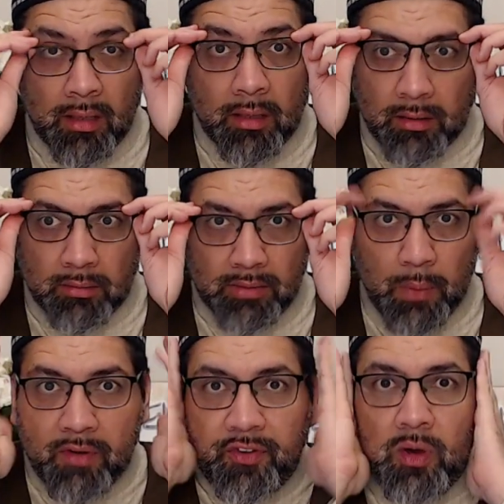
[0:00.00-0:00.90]
They
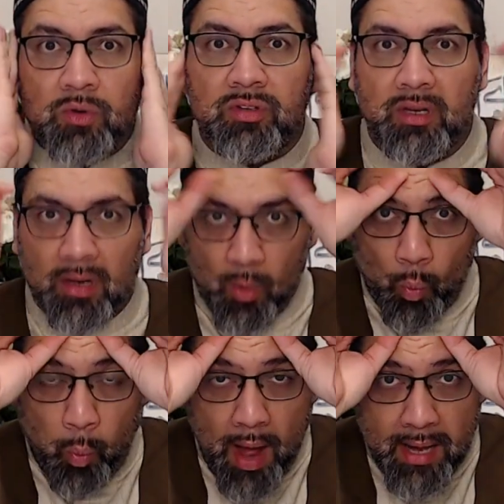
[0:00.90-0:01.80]
refused.
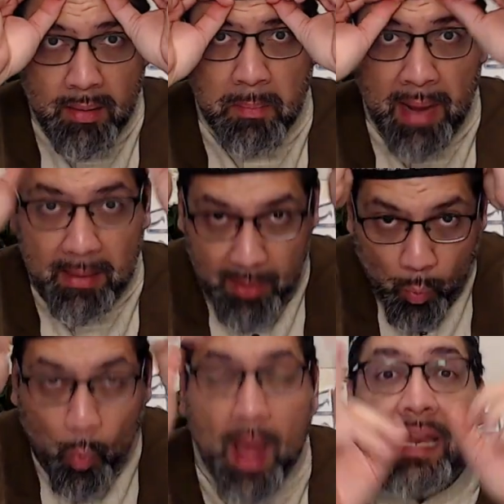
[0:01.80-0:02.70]
Maybe
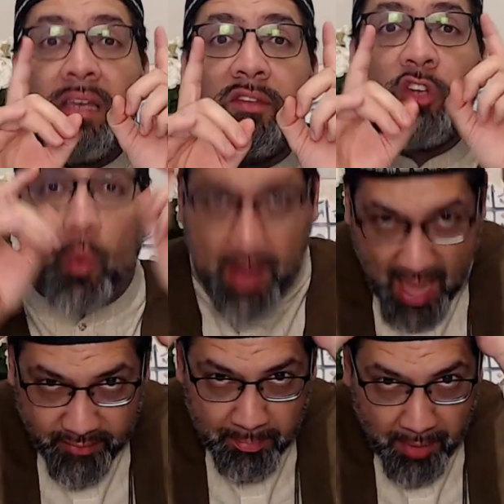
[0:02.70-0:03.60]
one individual we have
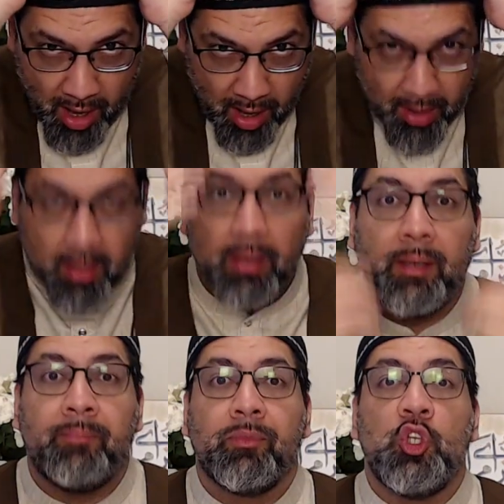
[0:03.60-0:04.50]
in Bahar,
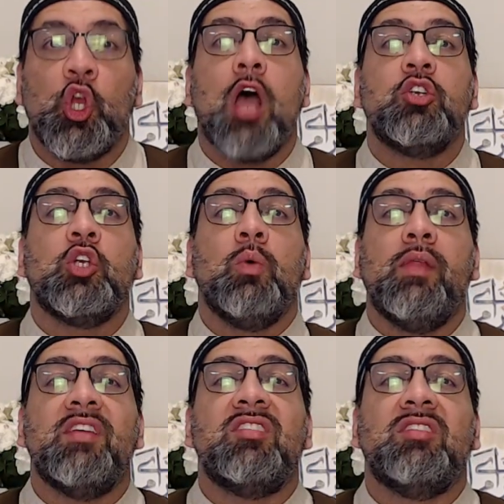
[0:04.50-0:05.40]
Joshua the
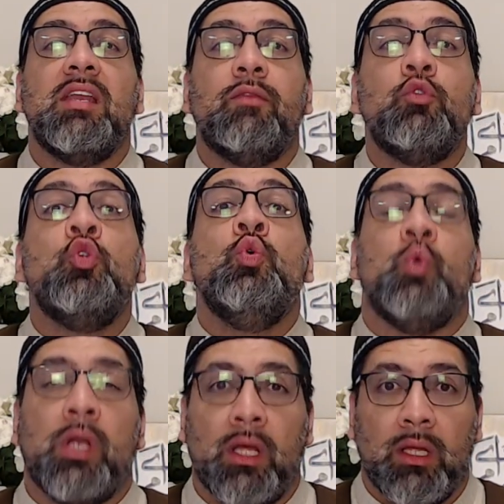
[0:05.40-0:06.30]
son of Nun.
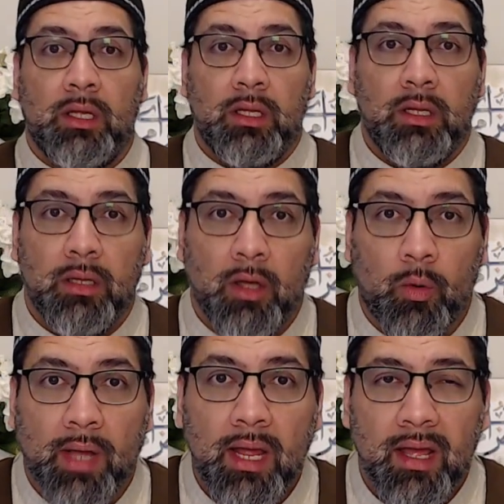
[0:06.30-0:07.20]

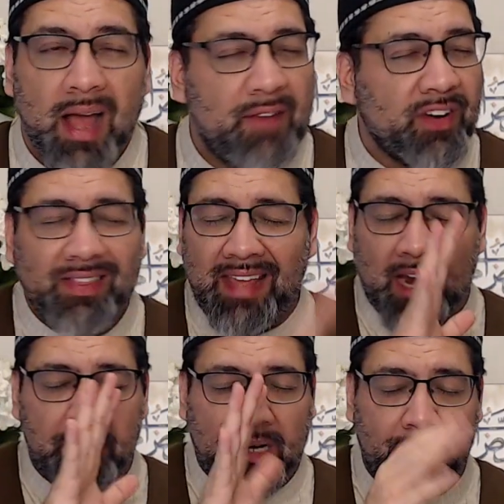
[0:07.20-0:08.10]
Okay, I forget the
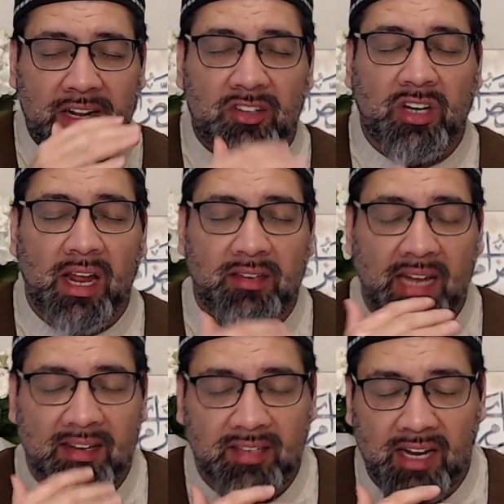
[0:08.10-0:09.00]
Arabic. I think it's
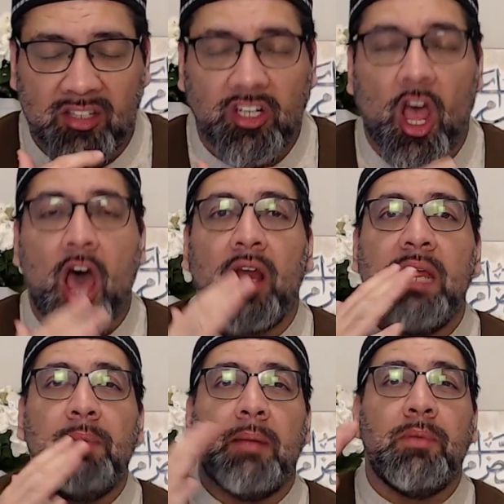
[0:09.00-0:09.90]
Qarib
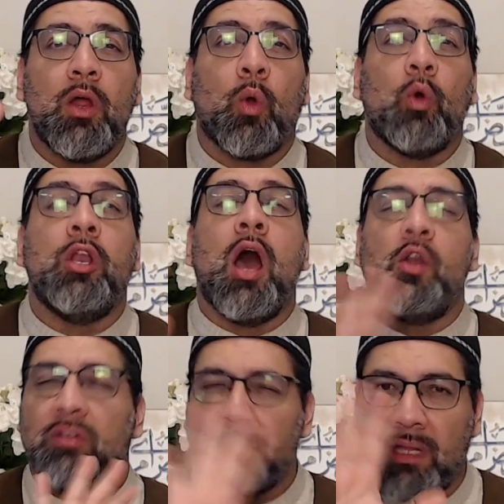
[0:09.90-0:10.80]
ibn Hunan or
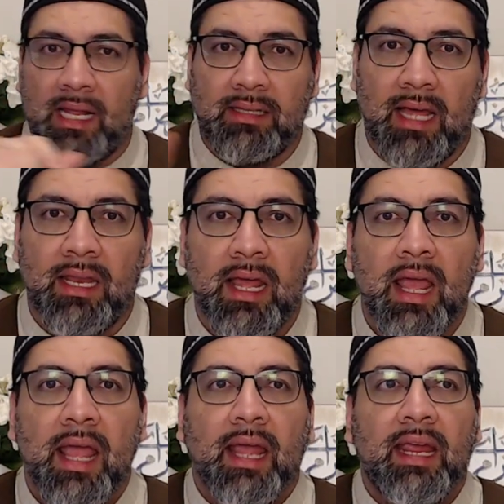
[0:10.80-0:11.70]
something like that.
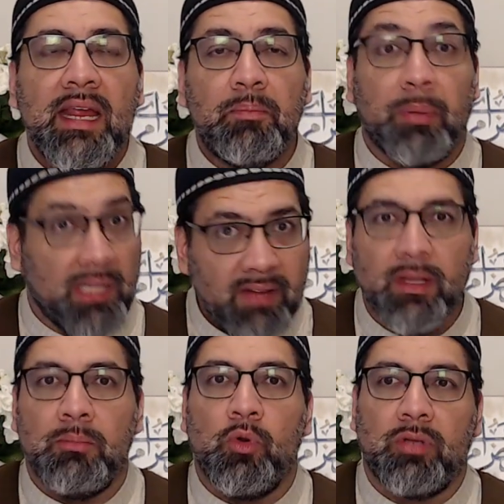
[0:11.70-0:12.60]
He believed in
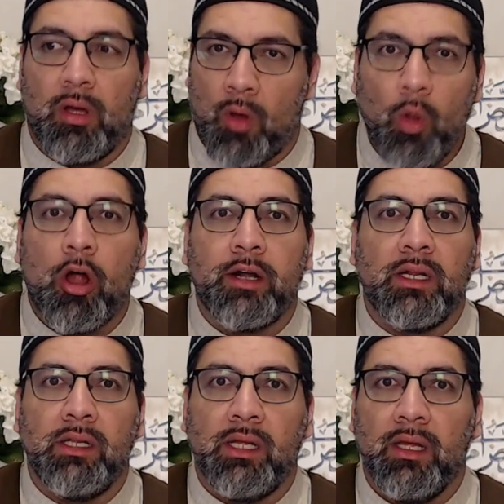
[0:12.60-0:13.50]
Moosa
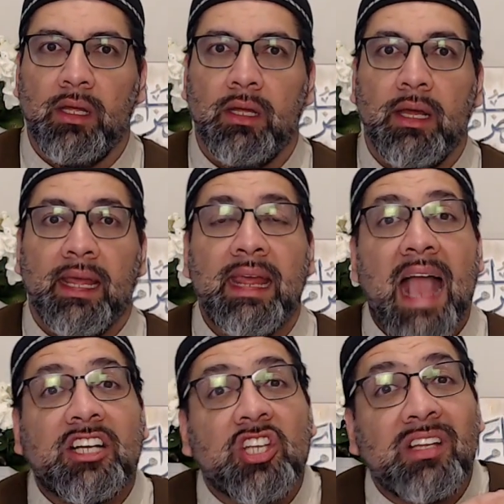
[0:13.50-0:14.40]
wholeheartedly. He
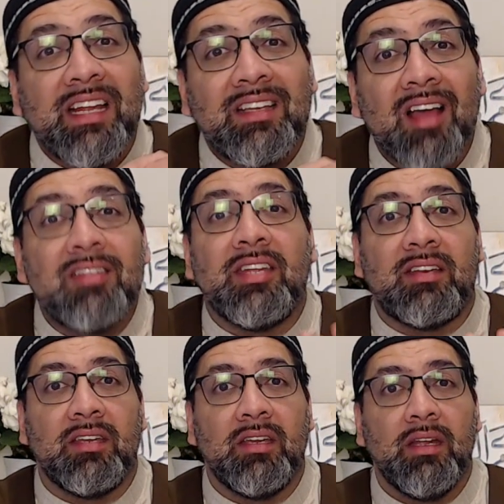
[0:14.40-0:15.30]
actually does it.
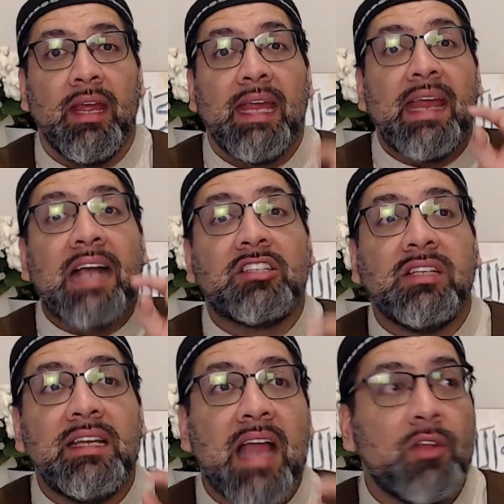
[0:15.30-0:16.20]
He actually
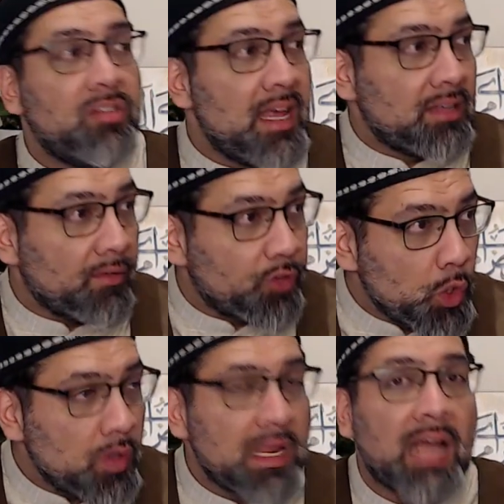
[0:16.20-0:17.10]
now says, if you're
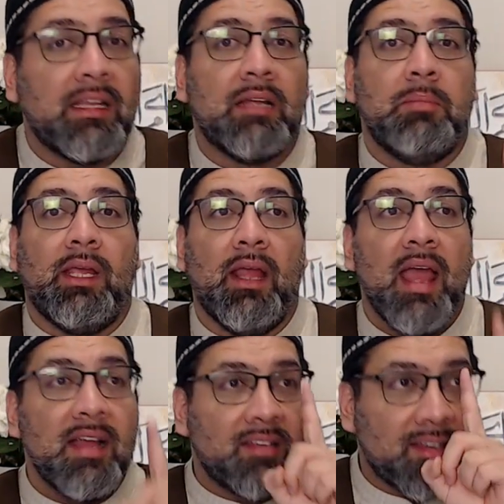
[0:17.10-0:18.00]
telling me
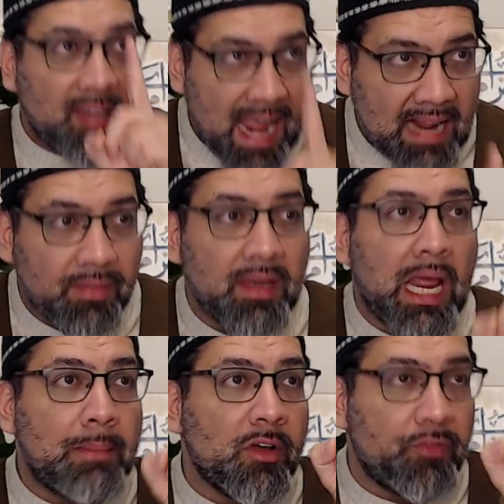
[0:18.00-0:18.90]
to take the name
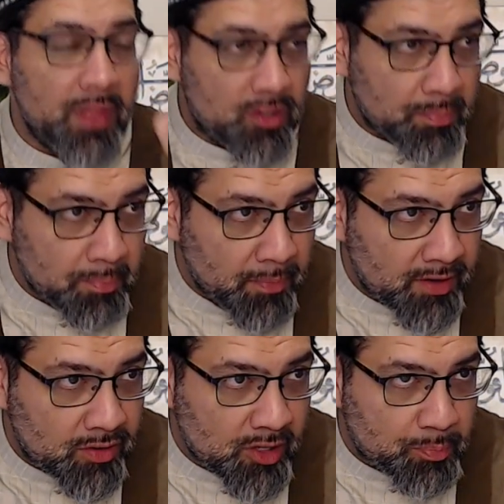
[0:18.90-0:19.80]
of this
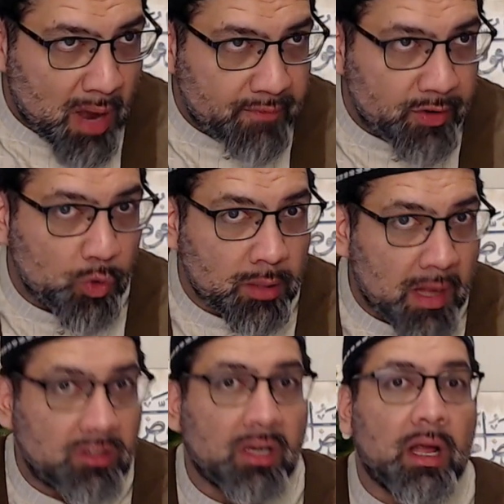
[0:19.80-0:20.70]
prophet who's about
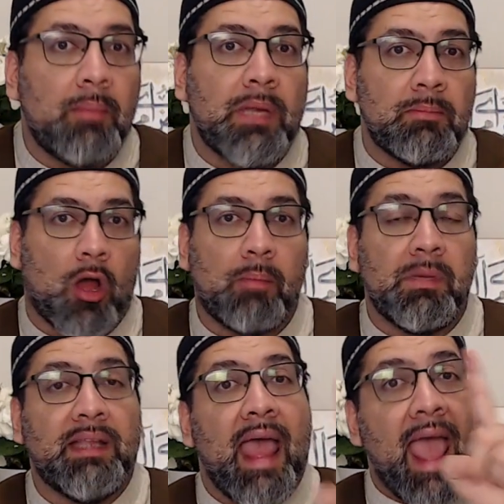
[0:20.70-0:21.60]
to come, named Muhammad,
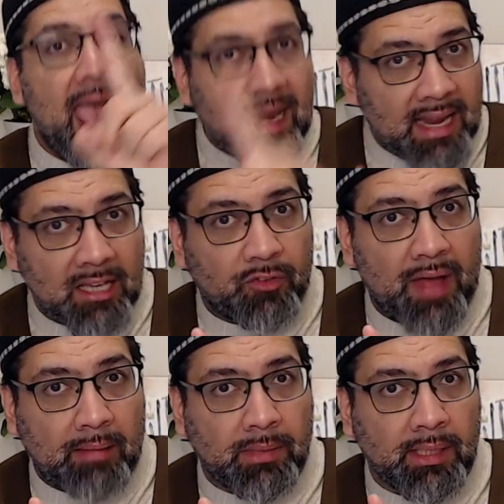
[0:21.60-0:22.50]
and his
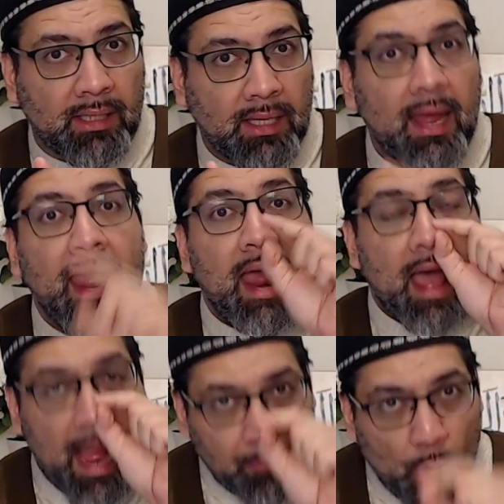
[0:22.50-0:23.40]
family,
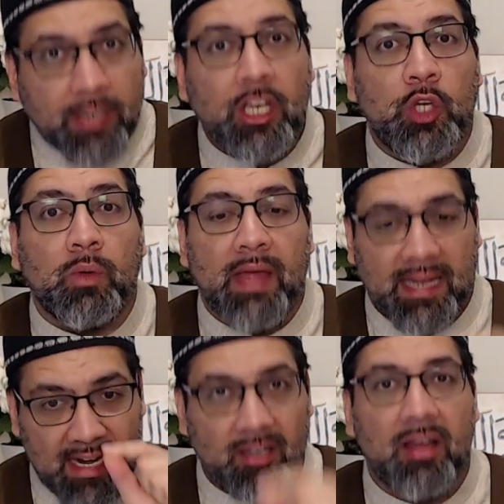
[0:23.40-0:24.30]
I'm going to do that. He
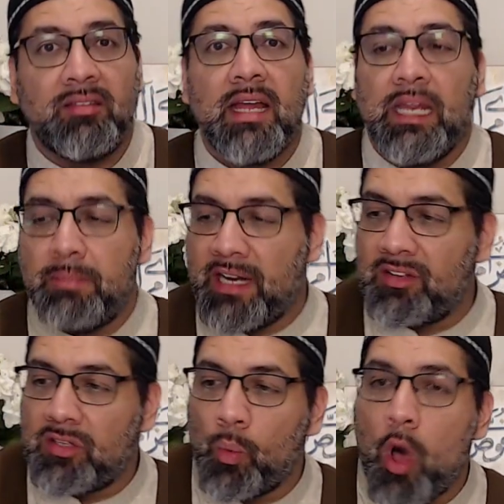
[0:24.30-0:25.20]
does that. He begins to
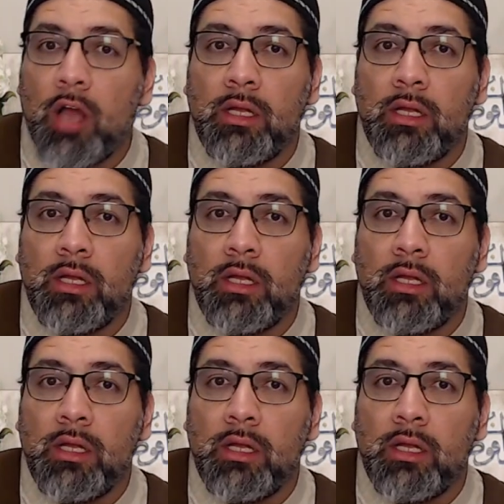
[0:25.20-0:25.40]
walk in